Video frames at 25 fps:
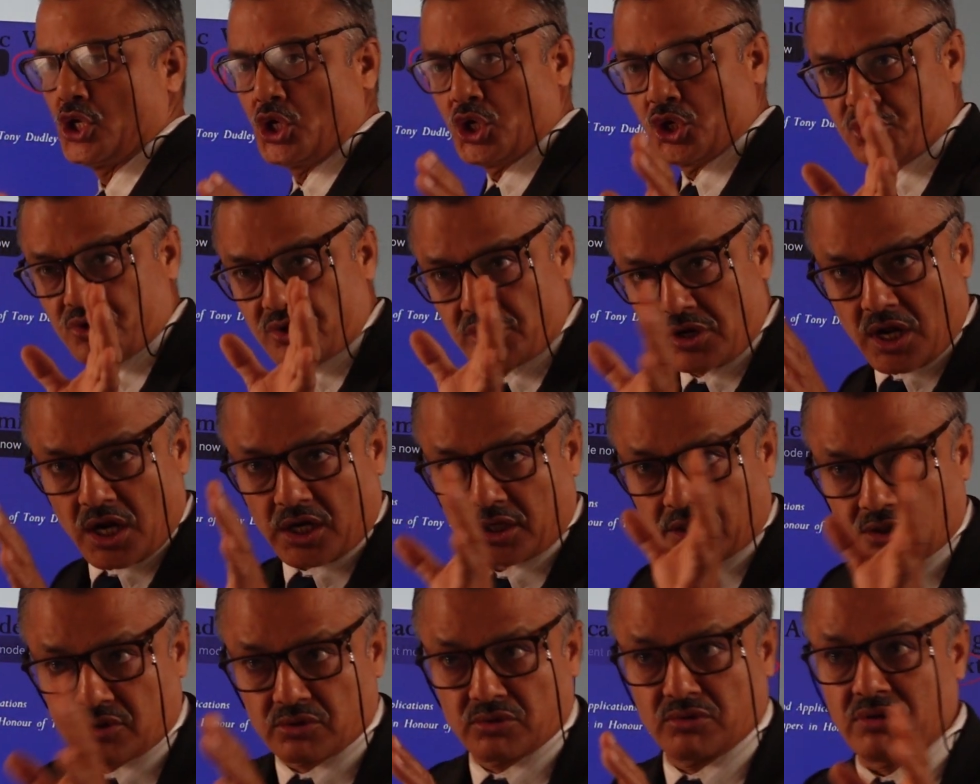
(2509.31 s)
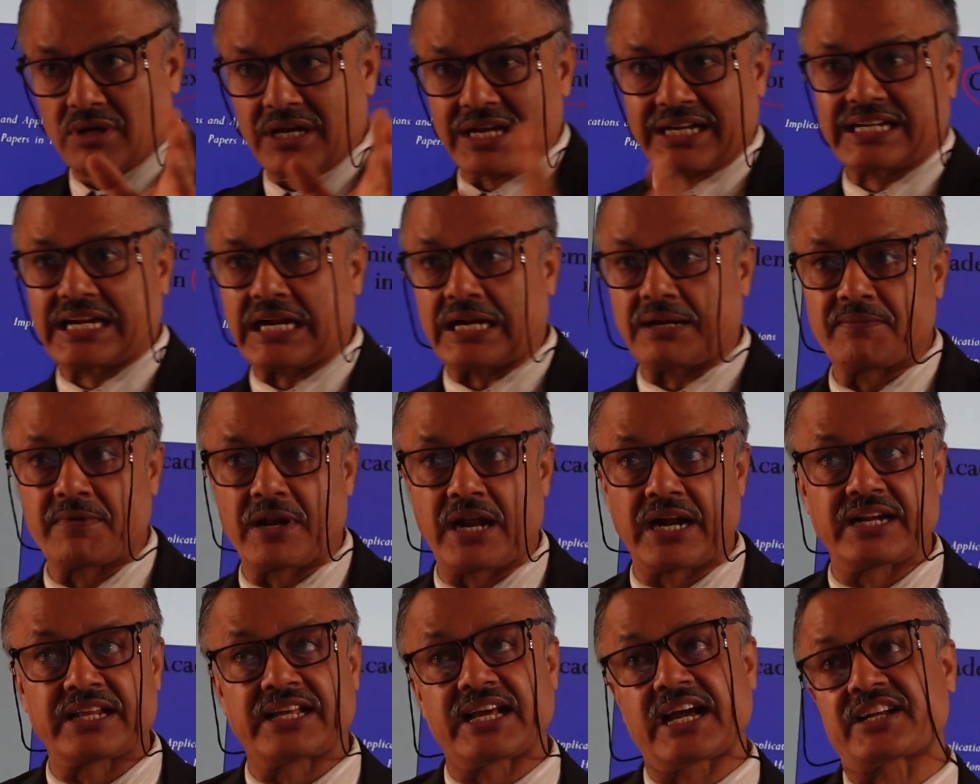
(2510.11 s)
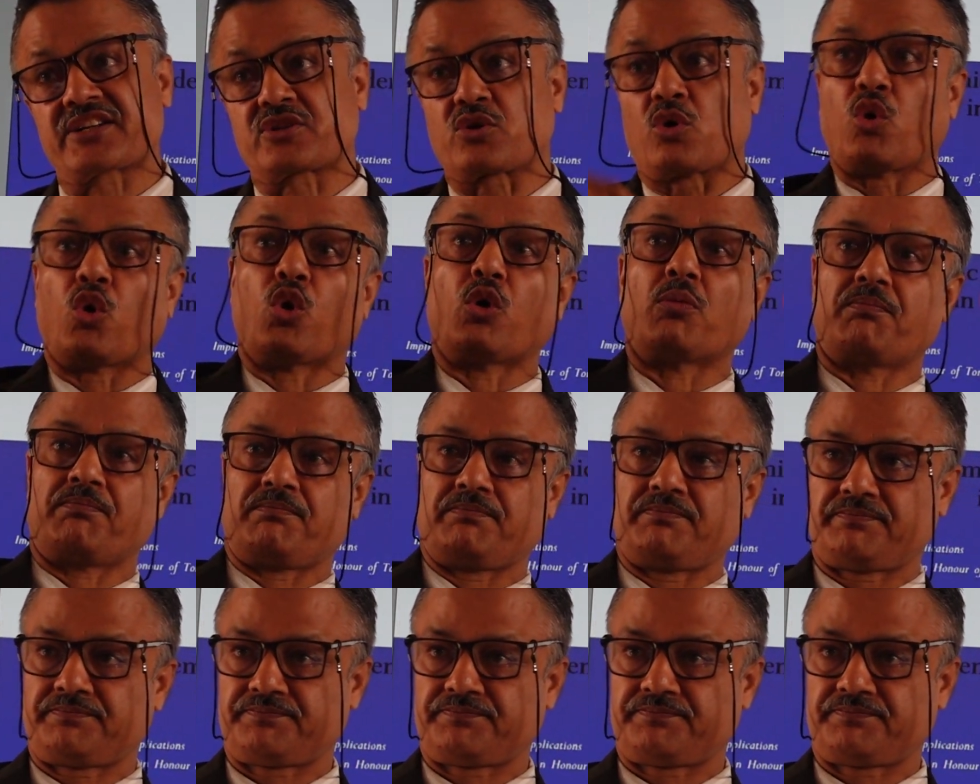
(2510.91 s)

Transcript: You do not do academic writing at home.